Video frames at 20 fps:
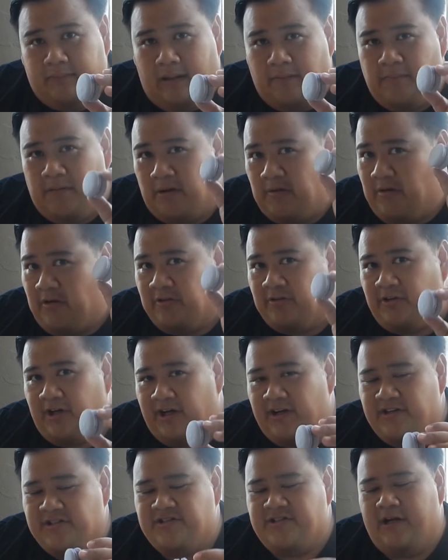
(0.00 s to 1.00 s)
I'm not going to
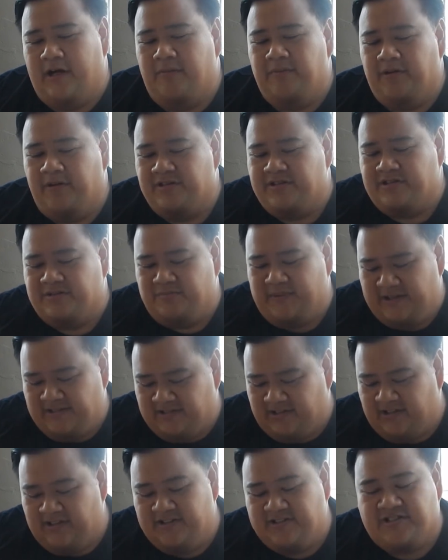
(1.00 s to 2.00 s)
try this now because it's
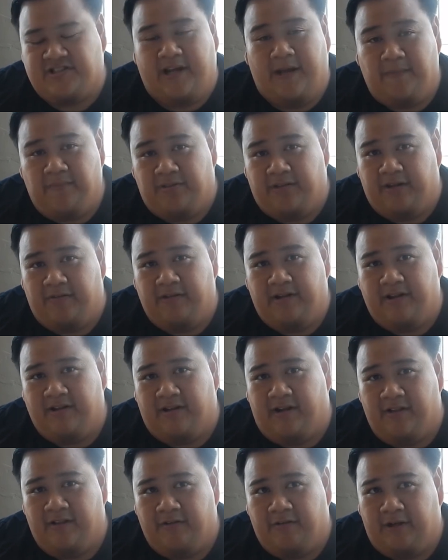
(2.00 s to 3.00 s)
basically the same thing with the
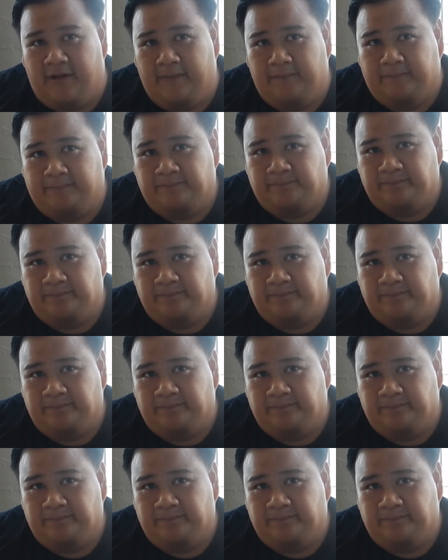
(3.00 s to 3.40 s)
other one.